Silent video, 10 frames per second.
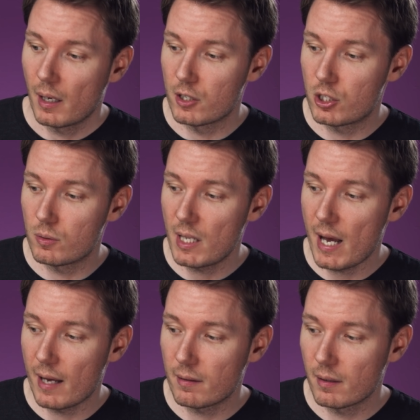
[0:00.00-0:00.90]
and choose
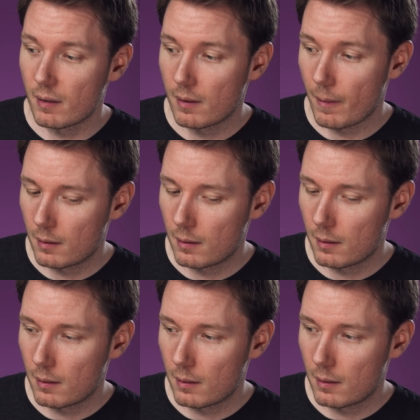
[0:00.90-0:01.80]
that,
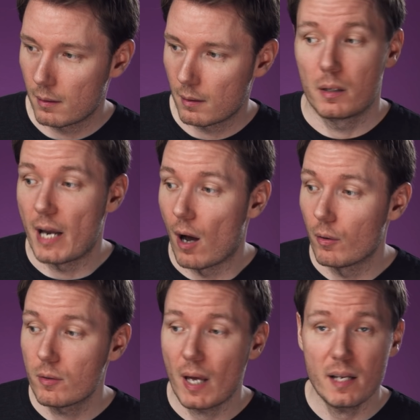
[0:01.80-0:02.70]
now
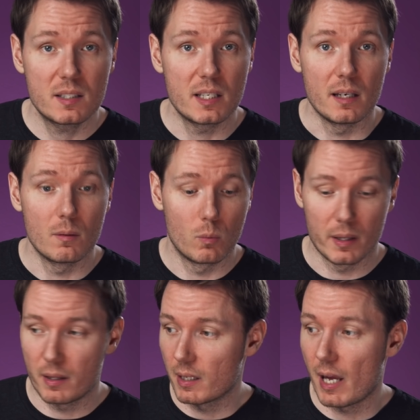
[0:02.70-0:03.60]
you can see
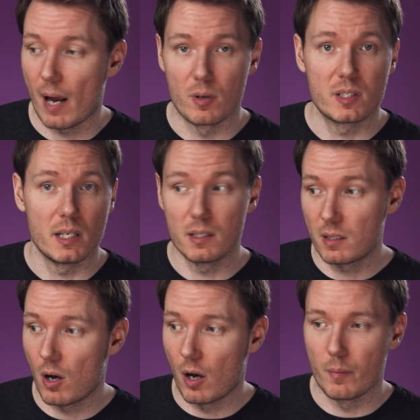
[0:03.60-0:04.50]
what the camera sees
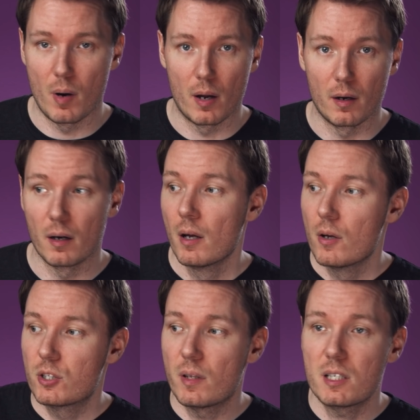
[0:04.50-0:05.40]
on the monitor.
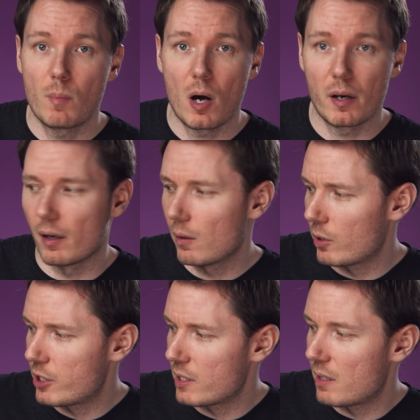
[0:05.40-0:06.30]
So this monitor,
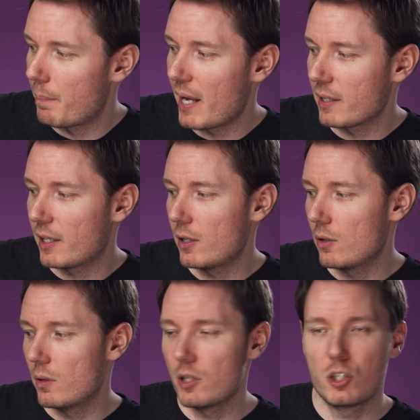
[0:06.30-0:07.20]
which is the
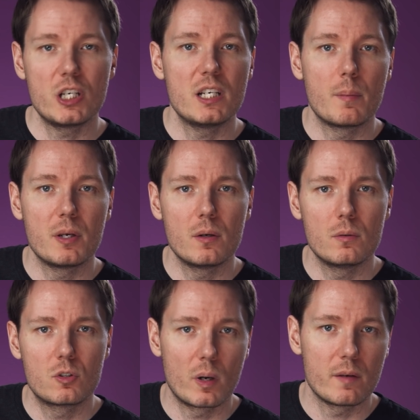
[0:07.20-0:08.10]
BenQ
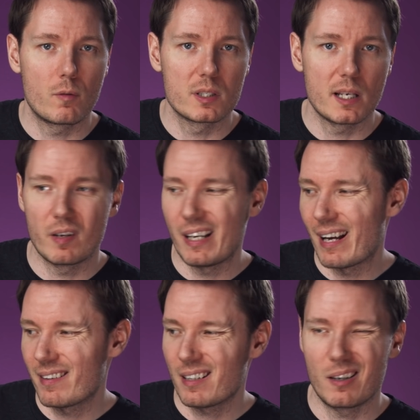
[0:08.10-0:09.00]
GW2470, I
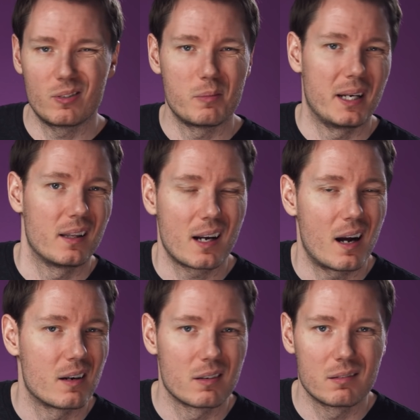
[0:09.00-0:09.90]
think I only paid like
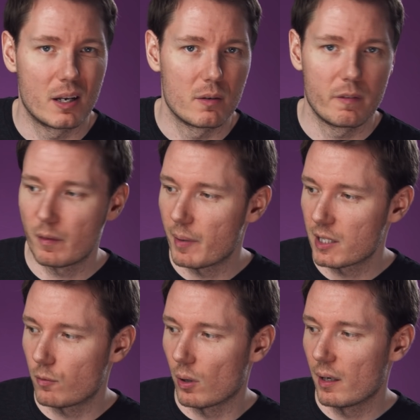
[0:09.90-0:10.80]
100, 150 bucks
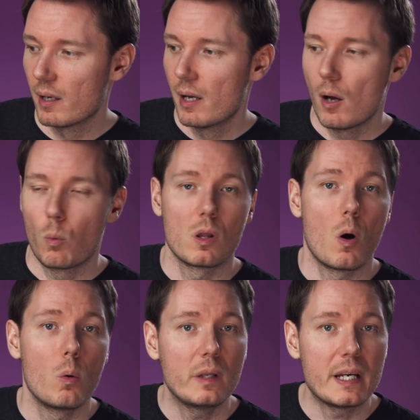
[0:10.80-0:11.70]
for it, will
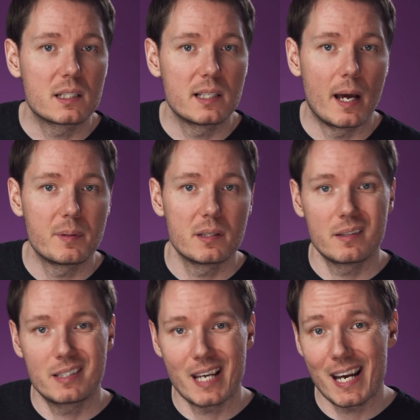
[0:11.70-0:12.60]
only accept
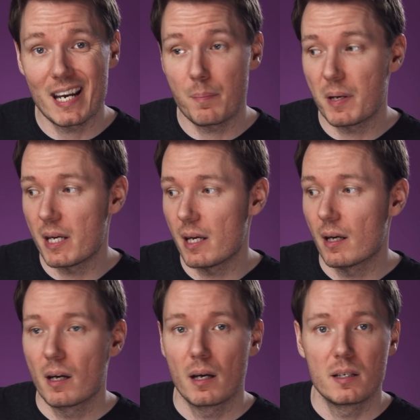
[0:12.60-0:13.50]
1080p
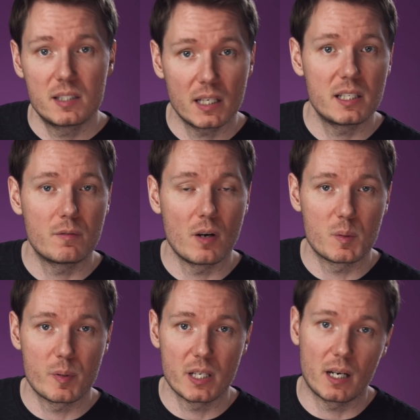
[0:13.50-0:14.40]
60 frames
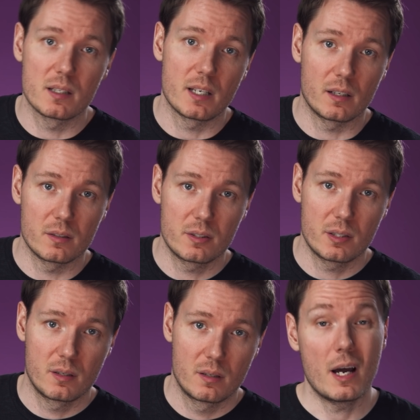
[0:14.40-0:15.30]
per second signals.
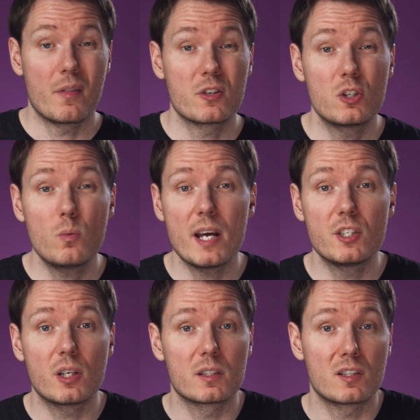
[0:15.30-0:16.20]
Now, there's two ways
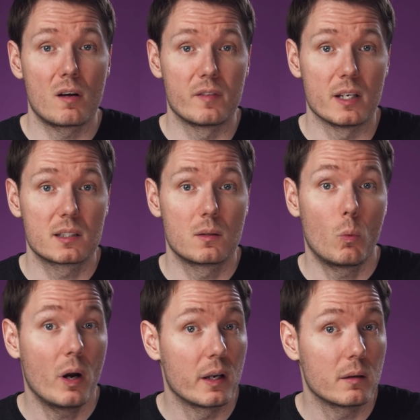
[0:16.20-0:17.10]
you can solve this.
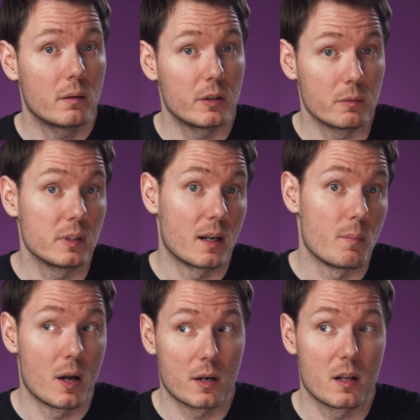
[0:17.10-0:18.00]
One, you can get a
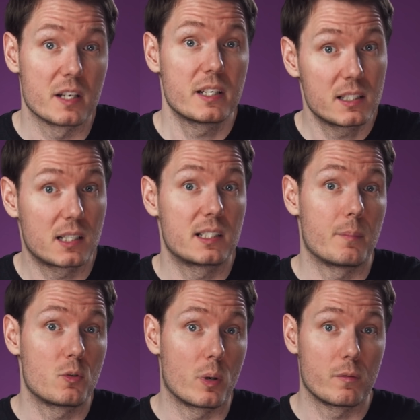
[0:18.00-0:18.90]
monitor that does
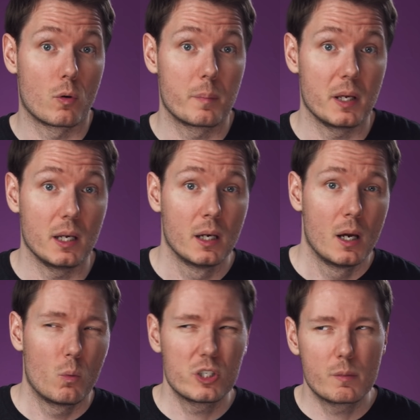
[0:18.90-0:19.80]
accept 24p,
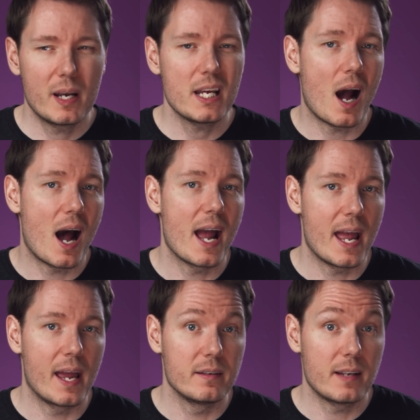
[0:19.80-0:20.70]
which many
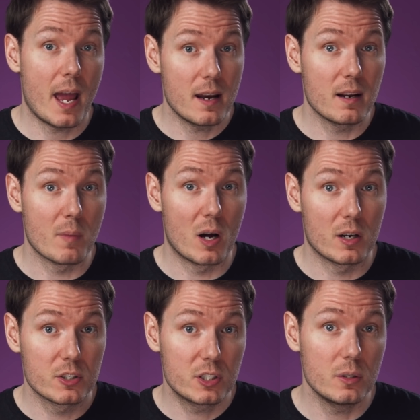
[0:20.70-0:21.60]
high-end editing
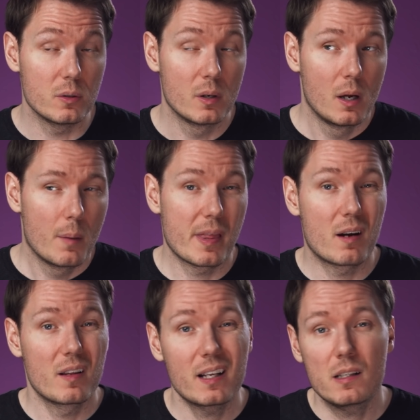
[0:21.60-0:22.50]
monitors do, but
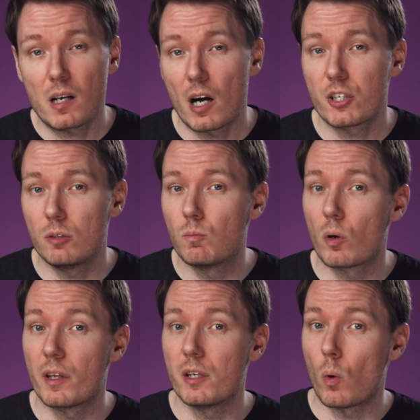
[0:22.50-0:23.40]
that'll likely cost you more
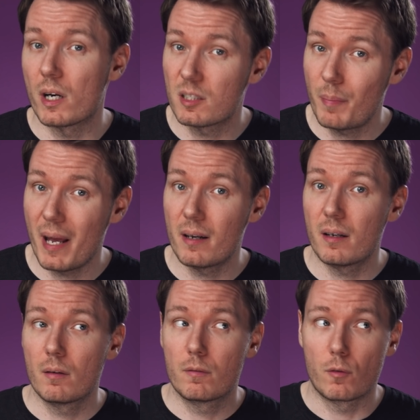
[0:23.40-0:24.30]
than you want to spend
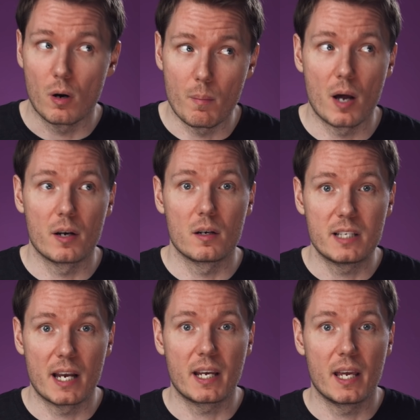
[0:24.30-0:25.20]
for a monitor
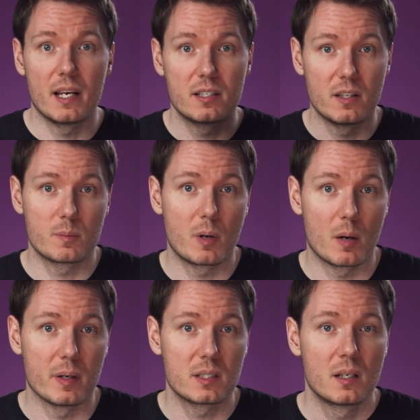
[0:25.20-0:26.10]
dedicated to this
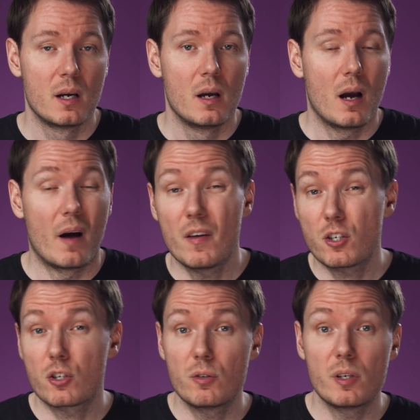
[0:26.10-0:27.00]
purpose. Unless
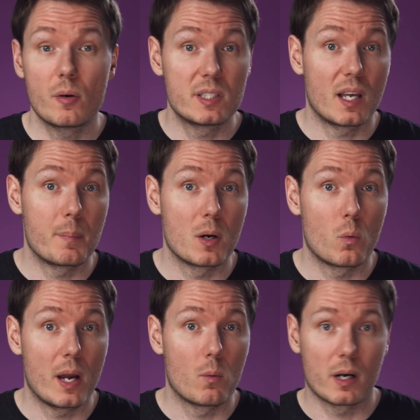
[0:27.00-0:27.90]
your studio is set up in a
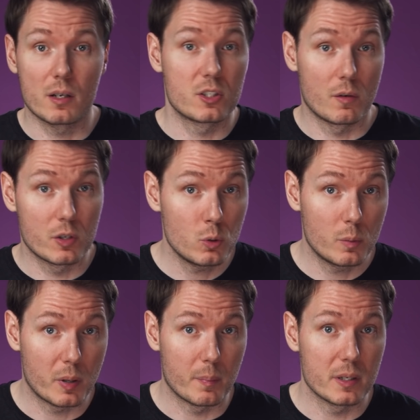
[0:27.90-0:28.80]
way where it can serve a dual
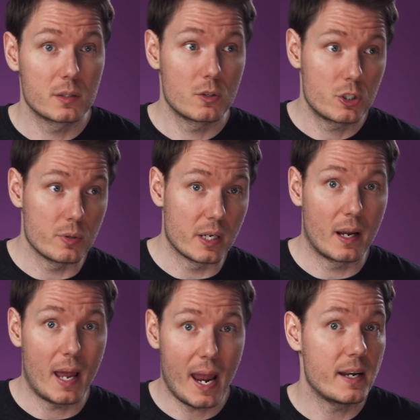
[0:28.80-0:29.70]
purpose, shooting
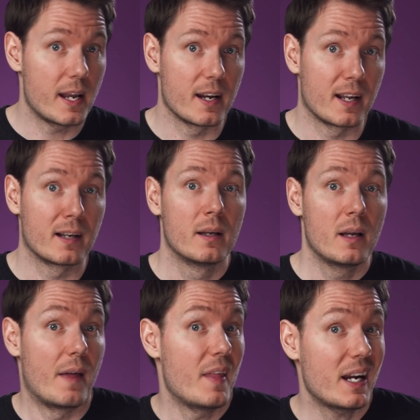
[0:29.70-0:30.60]
and editing.
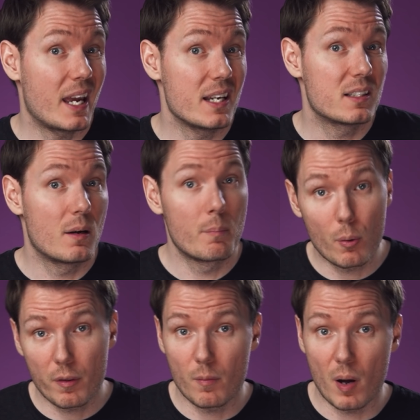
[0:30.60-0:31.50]
In that case,
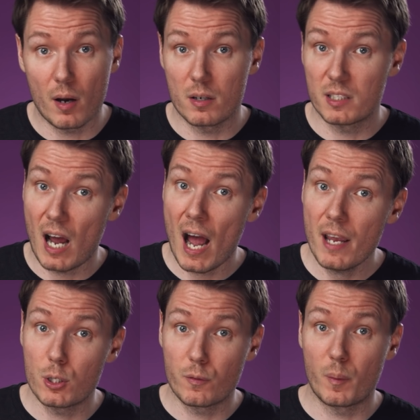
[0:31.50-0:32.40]
both of the monitors that I
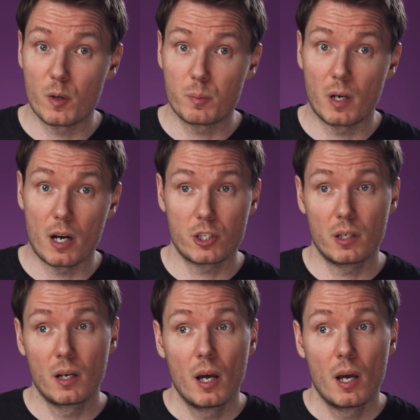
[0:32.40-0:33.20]
use for post-production,